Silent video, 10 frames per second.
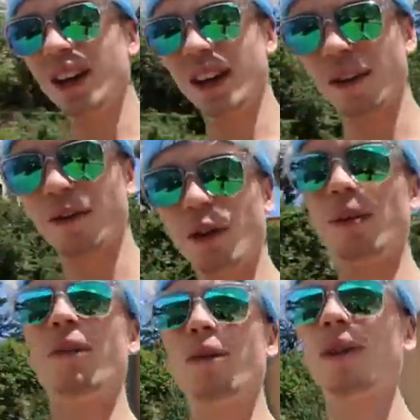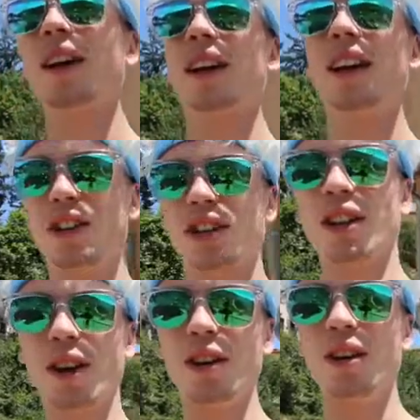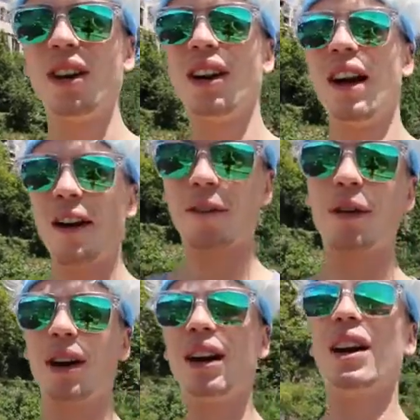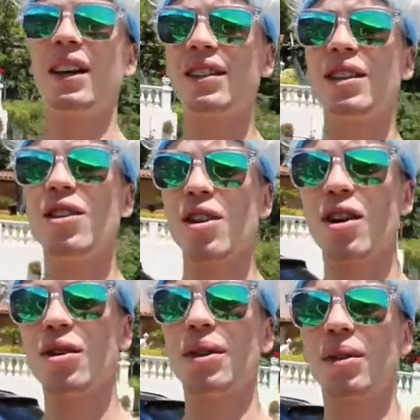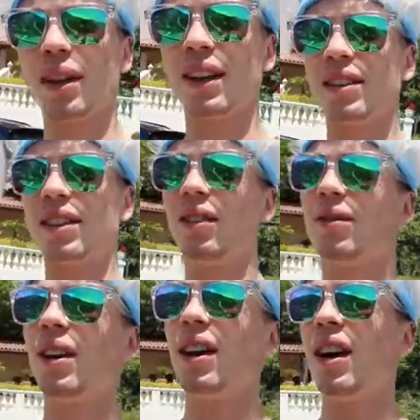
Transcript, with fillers: get a 4x4 that can actually go everywhere and isn't low and all that stuff.